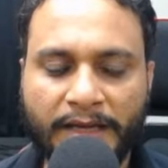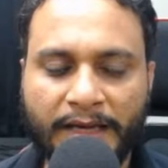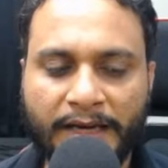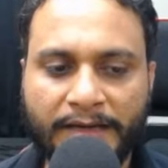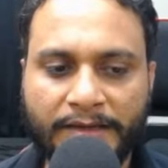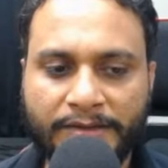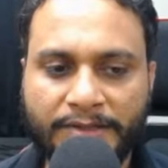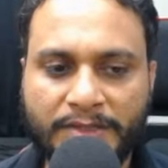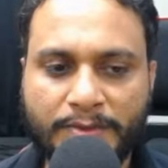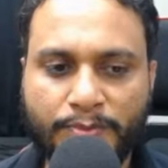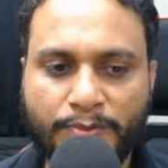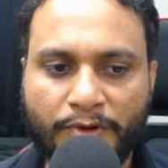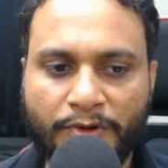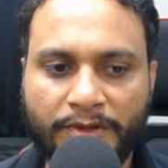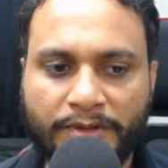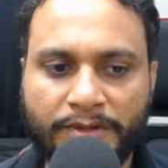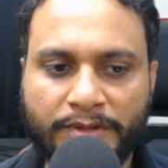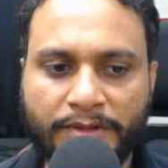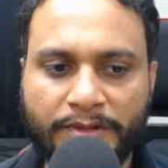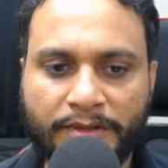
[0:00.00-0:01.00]
At this
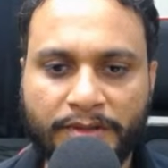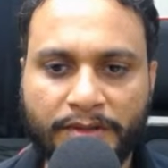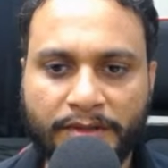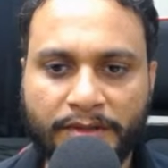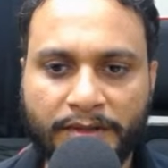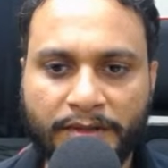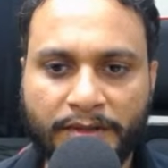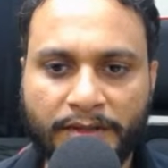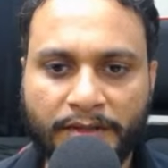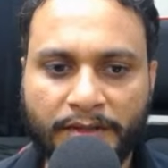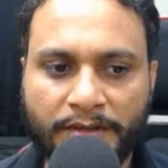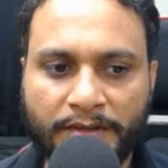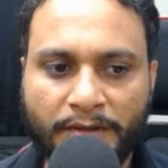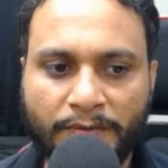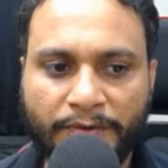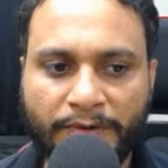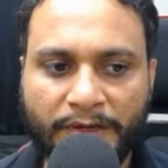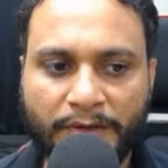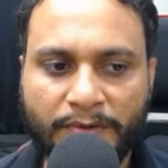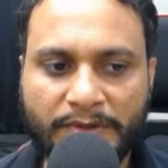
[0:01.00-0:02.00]
point, the
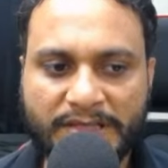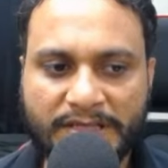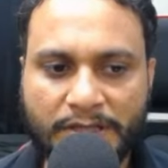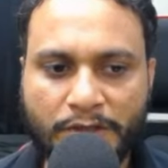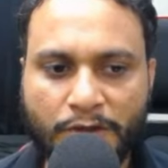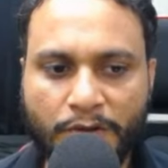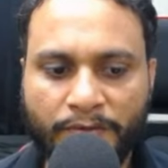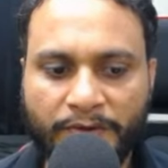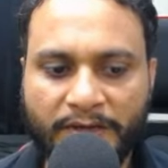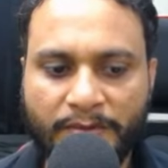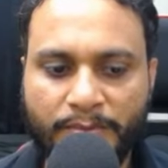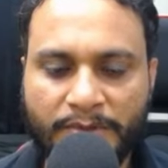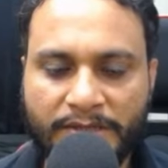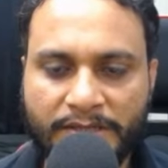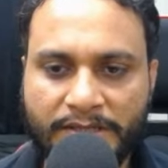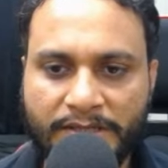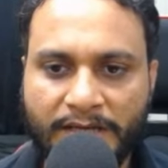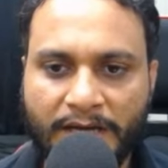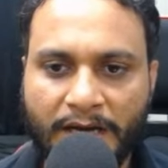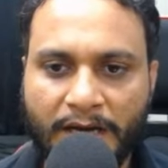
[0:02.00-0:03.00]
frequency of ABC